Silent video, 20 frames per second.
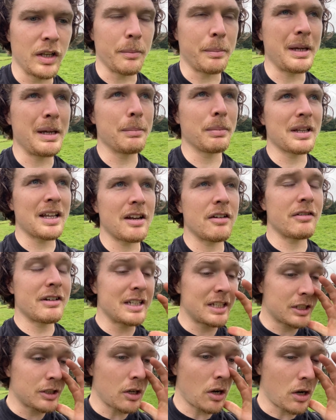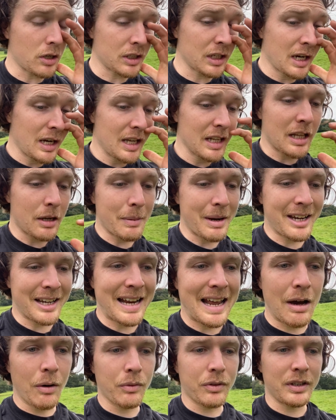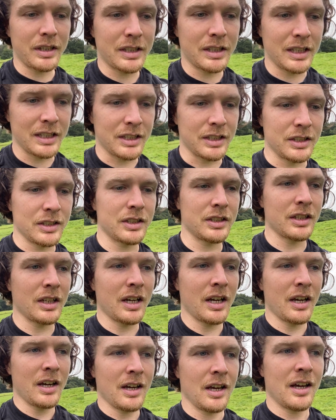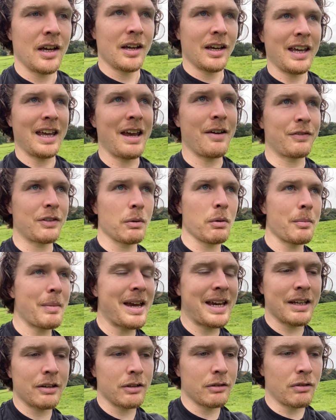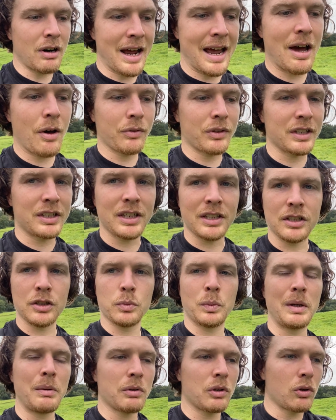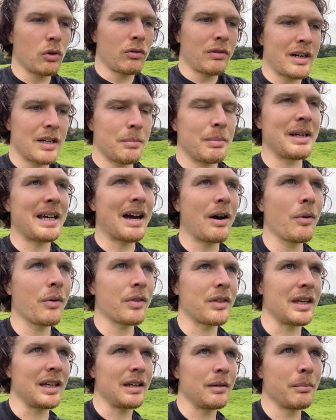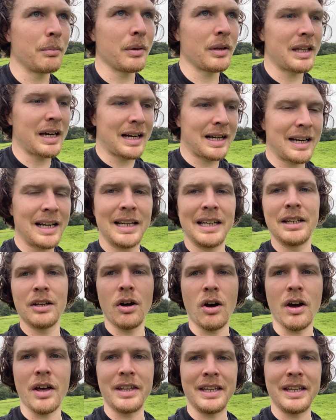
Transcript: The people that are in charge, that are making health decisions, if they were making the right health decisions, we would already be healthy, but they're clearly not.